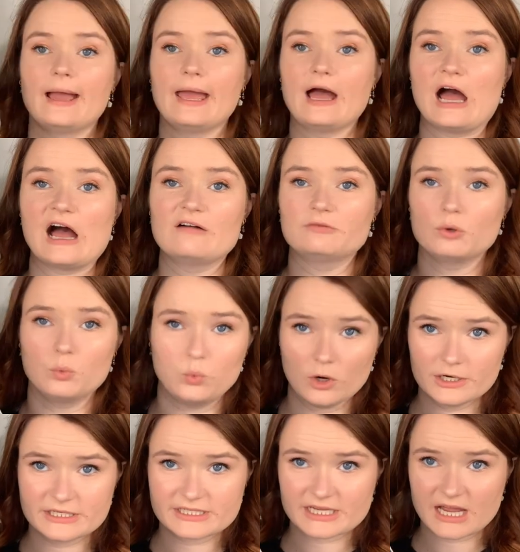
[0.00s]
have
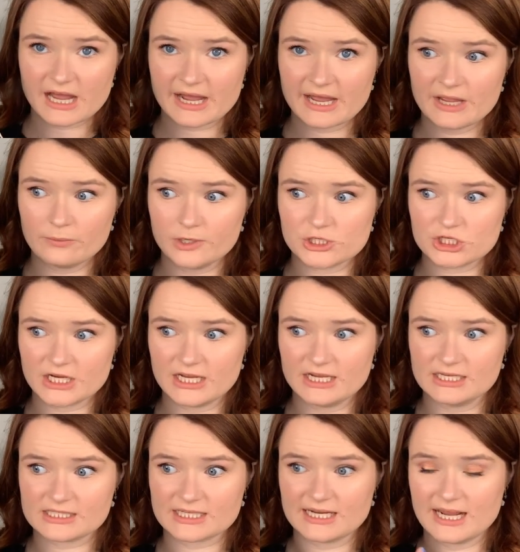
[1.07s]
Worst Guy, which
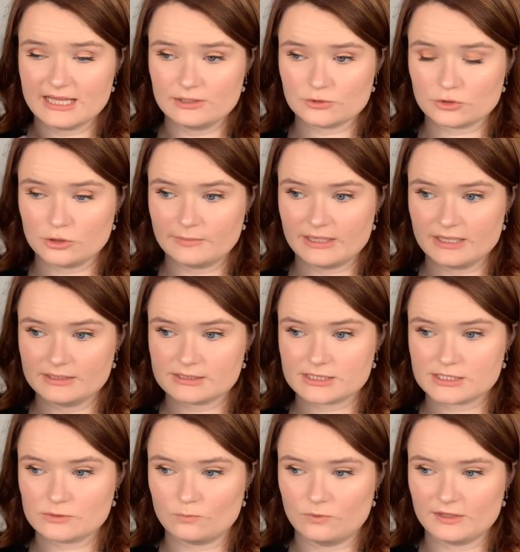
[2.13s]
is an alien
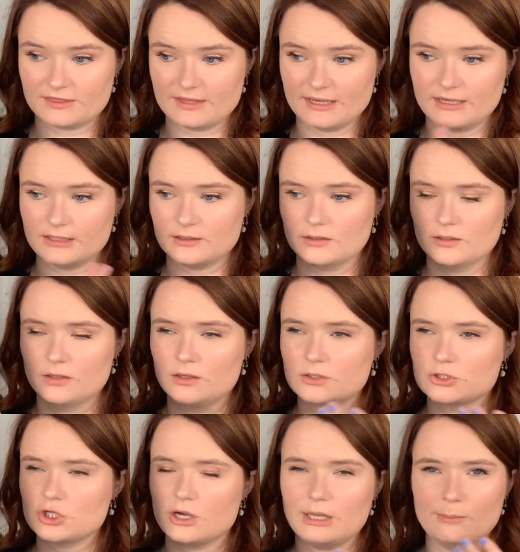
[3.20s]
romance with like,
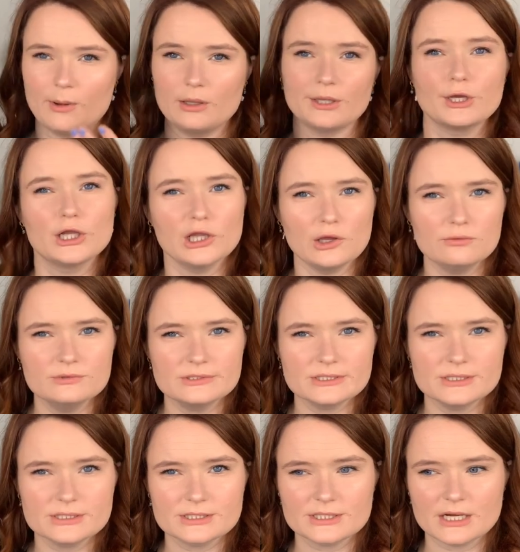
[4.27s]
talking about like clones
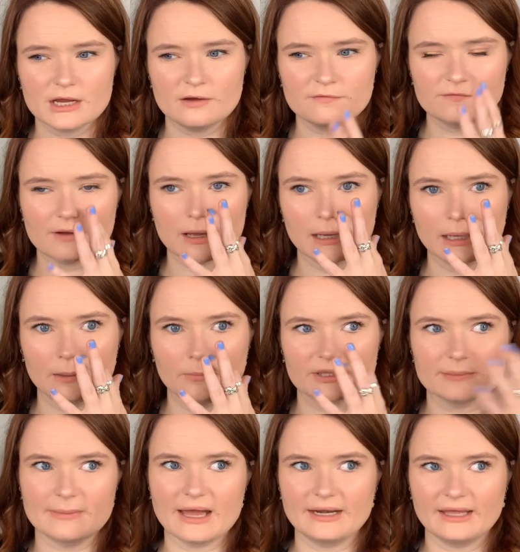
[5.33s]
and stuff, um, with a
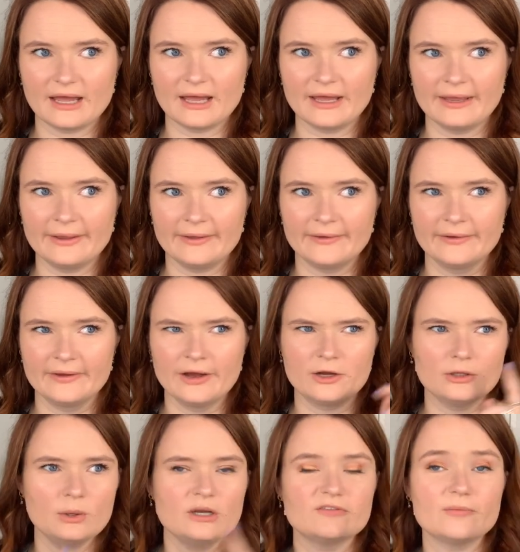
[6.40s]
bad guy, a
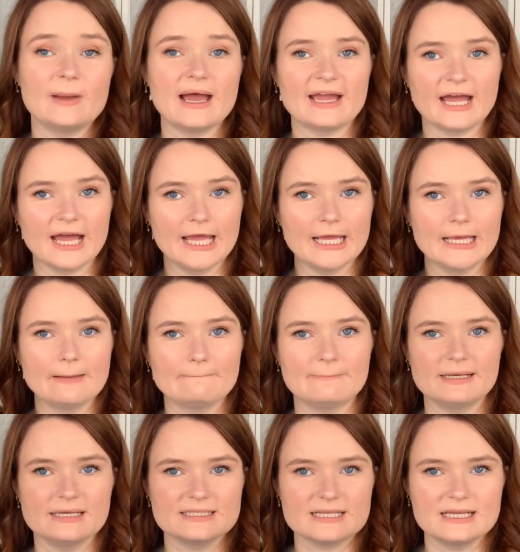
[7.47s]
clone of a bad guy, but
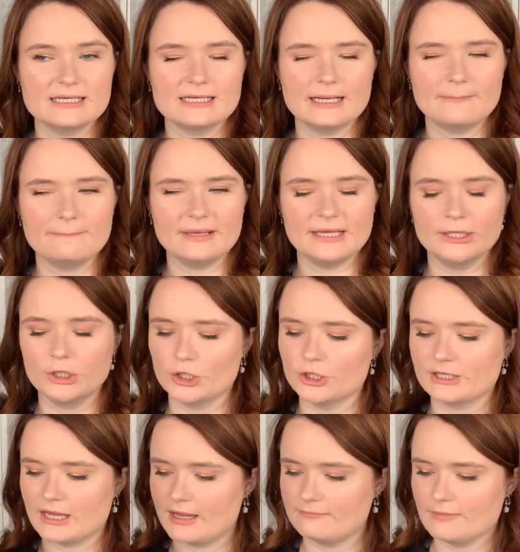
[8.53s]
he's ended up being a good
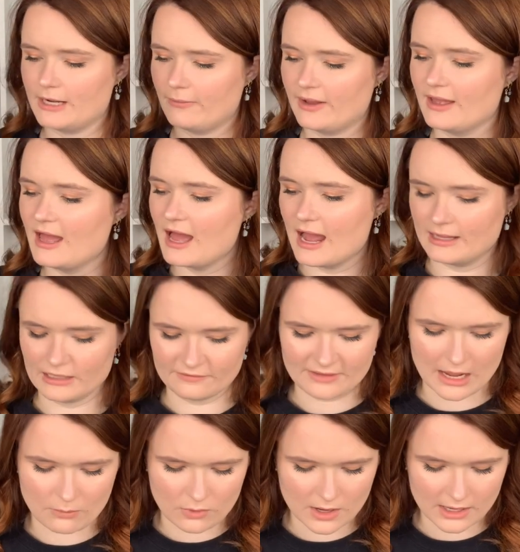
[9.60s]
guy. Anyway, I love
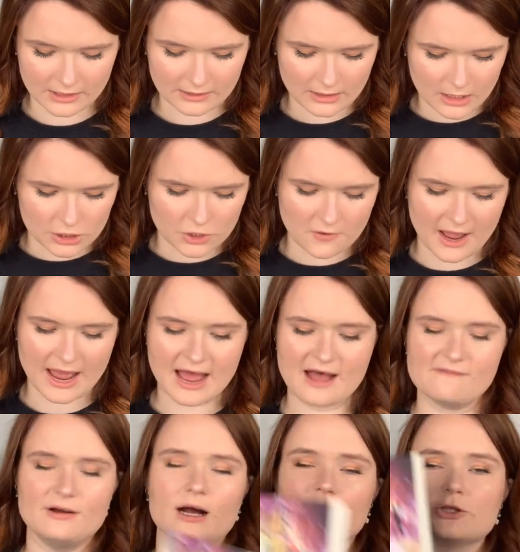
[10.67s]
that one. You have
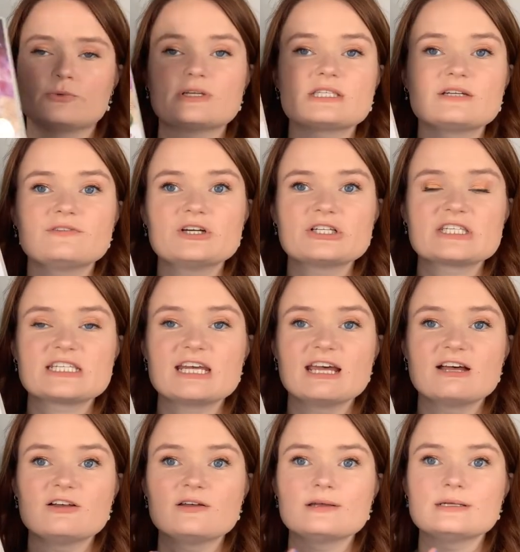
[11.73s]
uh, the Ristiverse
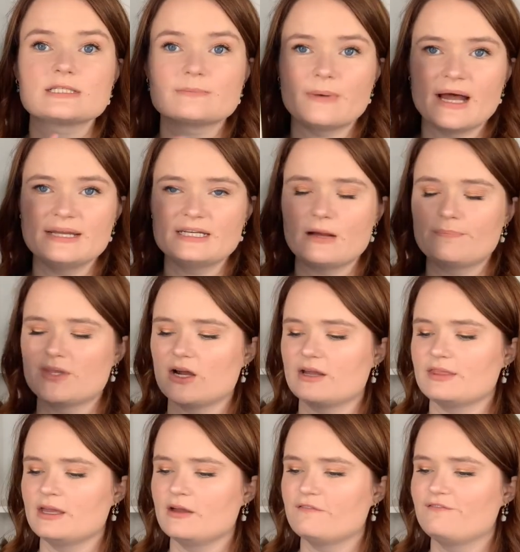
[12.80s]
Tales bind up. There are, I
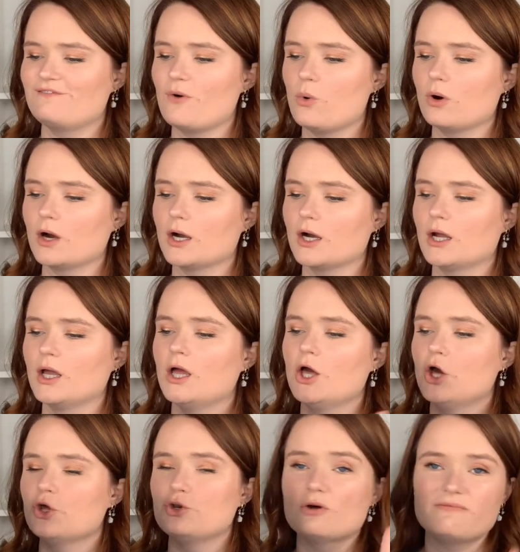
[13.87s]
think, four
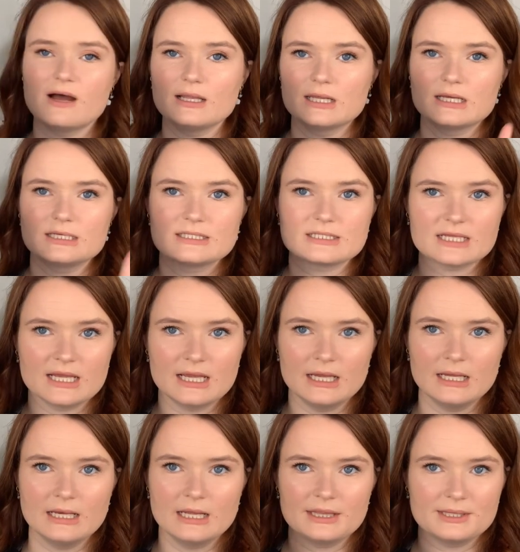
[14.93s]
novellas
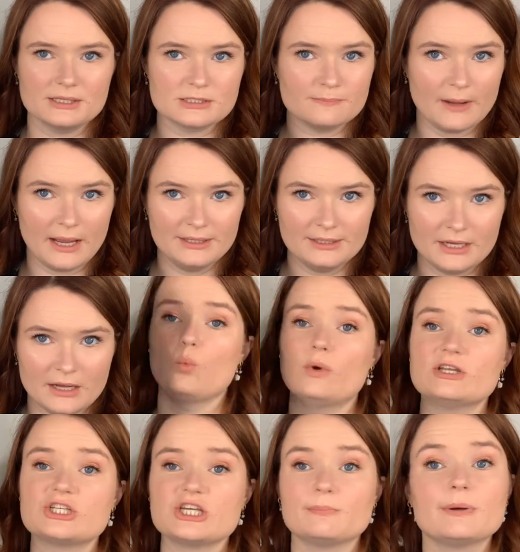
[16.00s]
in this bind up. When
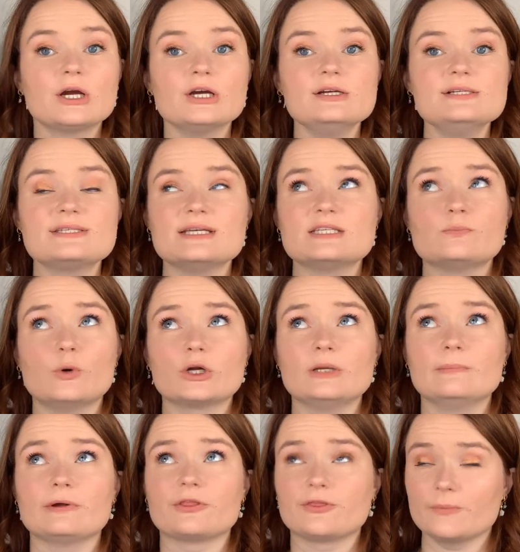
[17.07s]
She Purrs is book
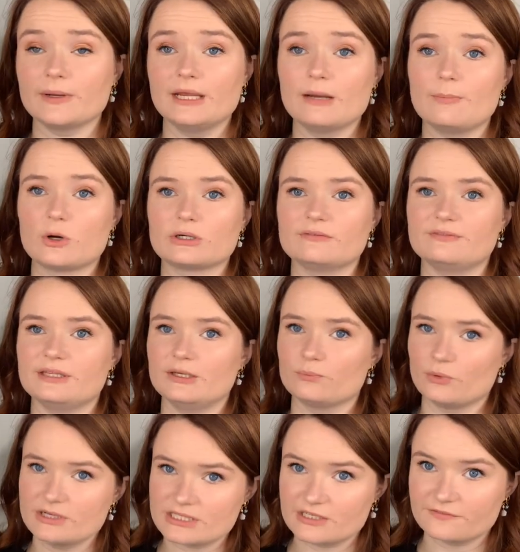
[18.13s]
number three, a part of the
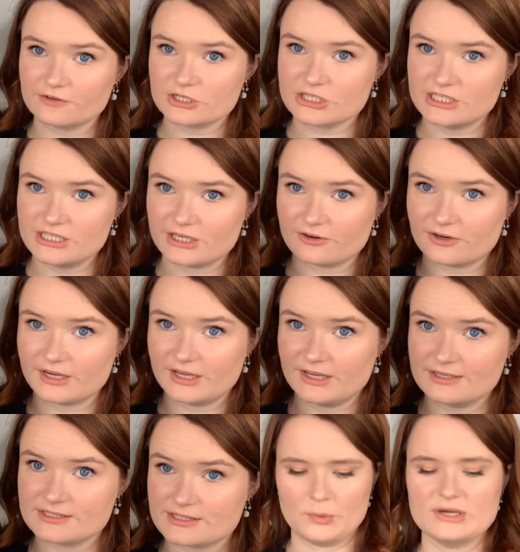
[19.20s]
Ristiverse
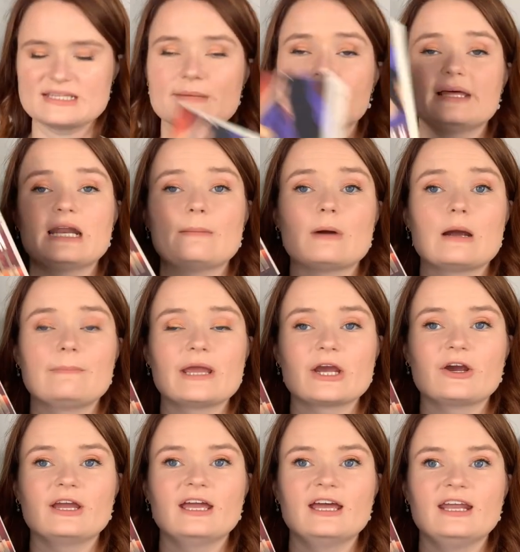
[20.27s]
series. Prison Planet
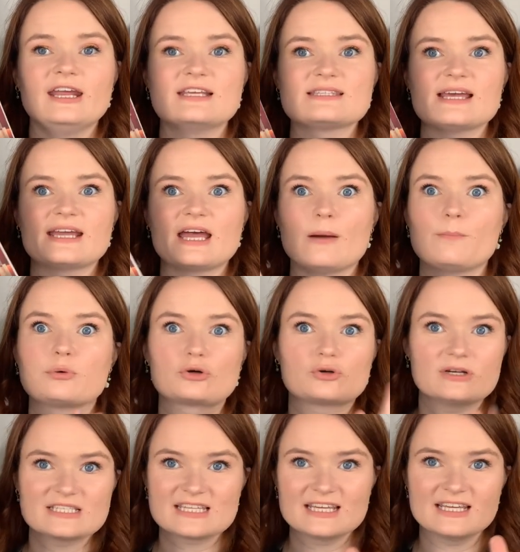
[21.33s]
Barbarian is like a
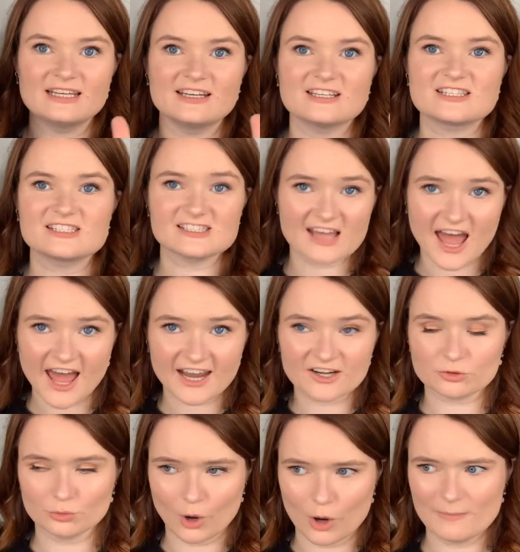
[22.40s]
prison set
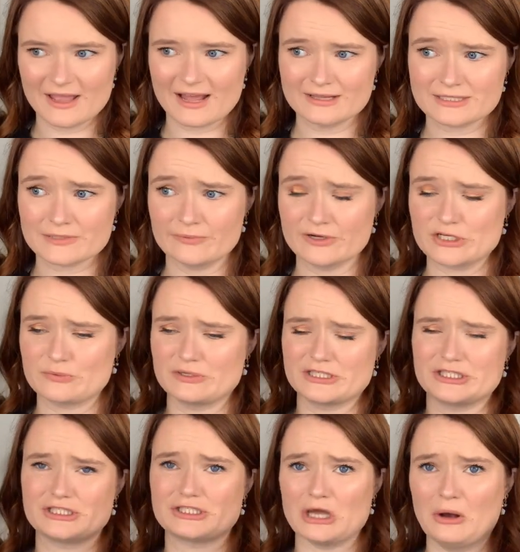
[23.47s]
romance, which was
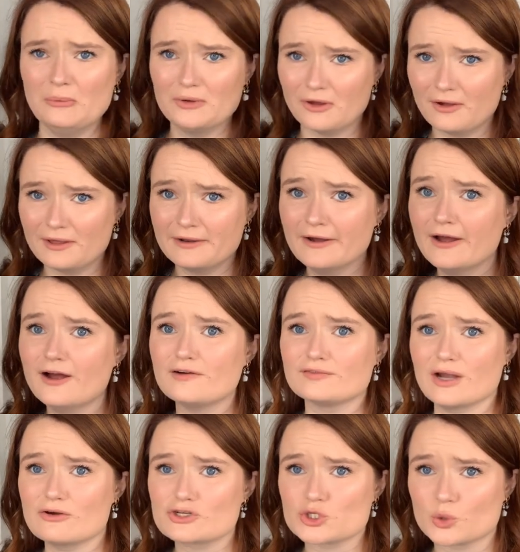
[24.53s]
so good for
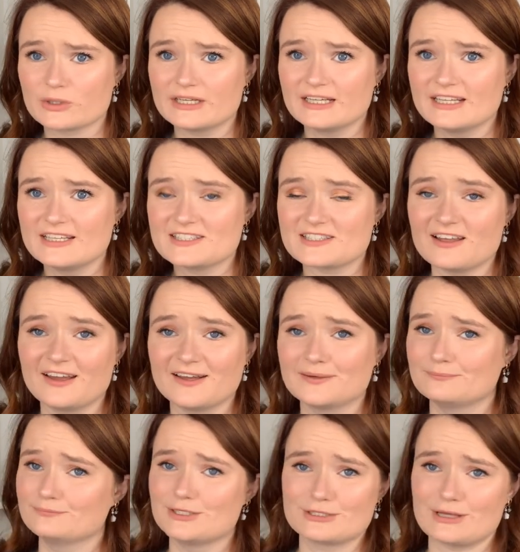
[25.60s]
how short it is. Like,
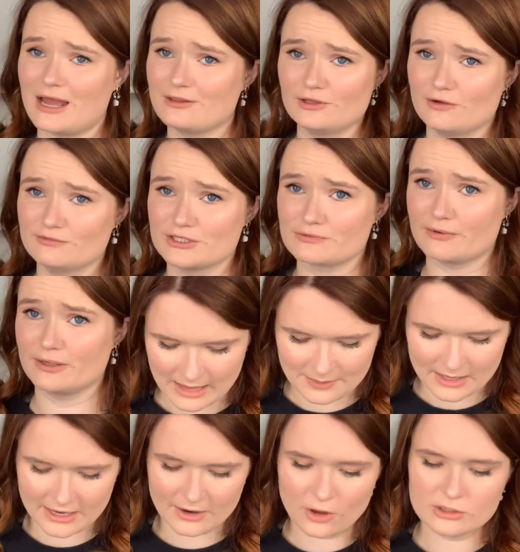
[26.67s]
I love this one. And then
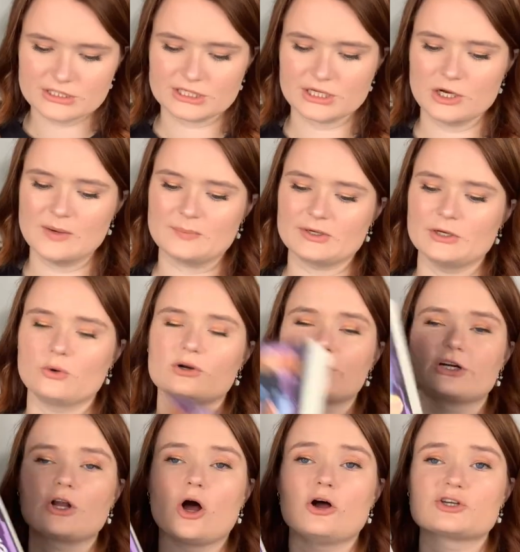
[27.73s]
I also
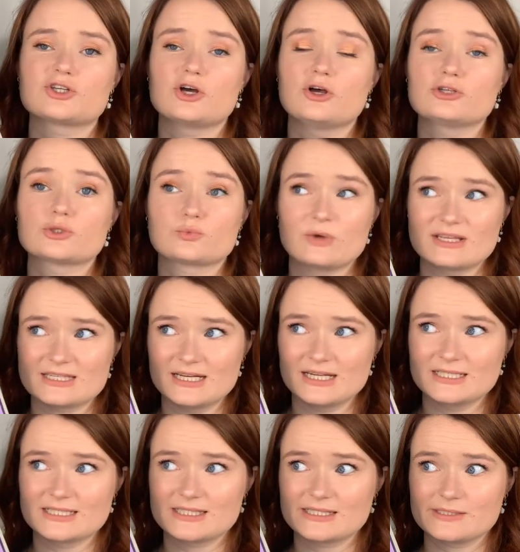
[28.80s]
pre-ordered Audral's
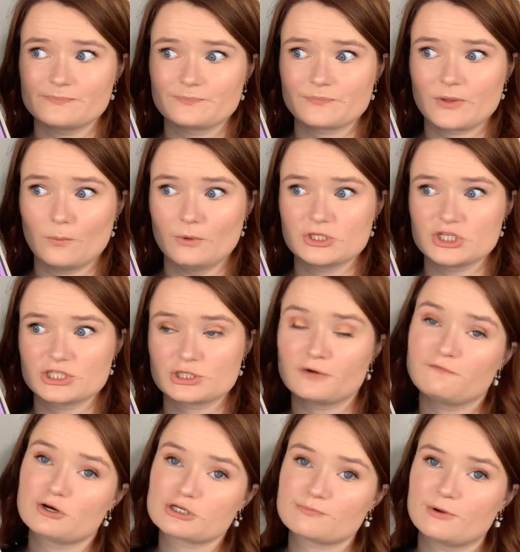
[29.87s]
Resonance, which is her
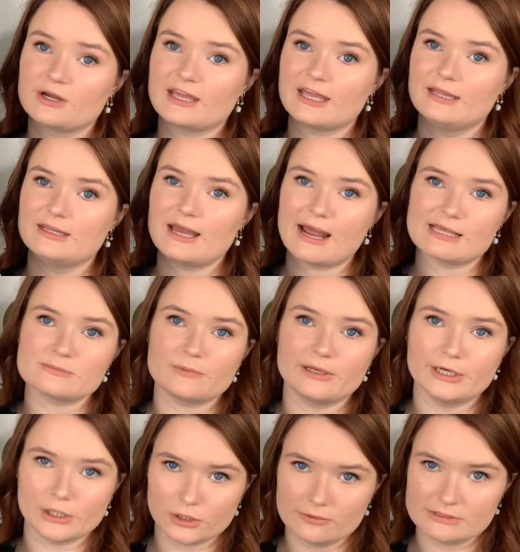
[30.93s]
first book in the Ice
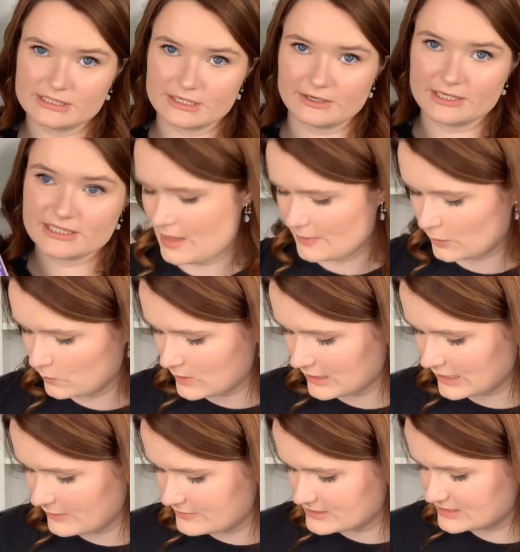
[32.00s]
Planet Clone series. And then while
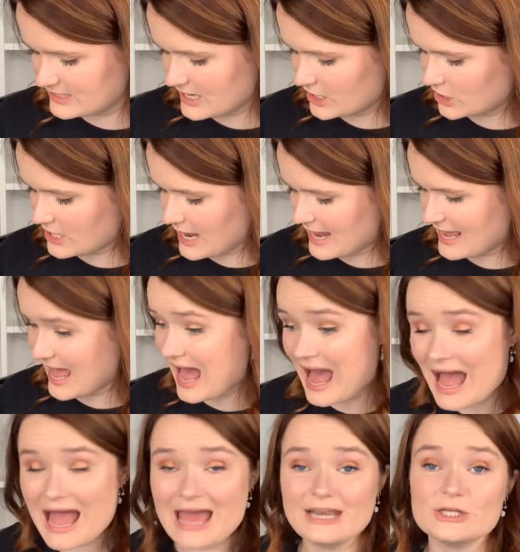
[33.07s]
I was there, I
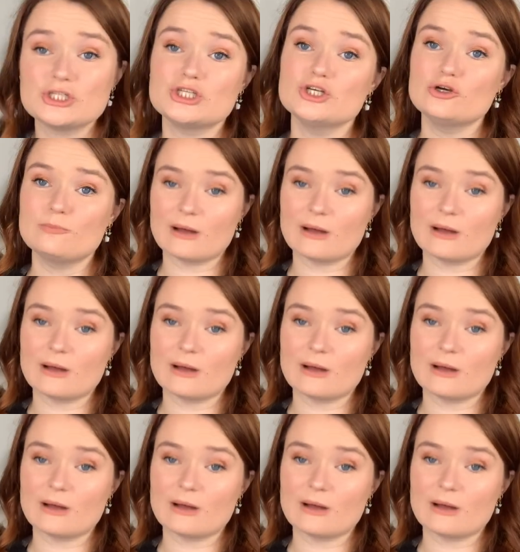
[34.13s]
had to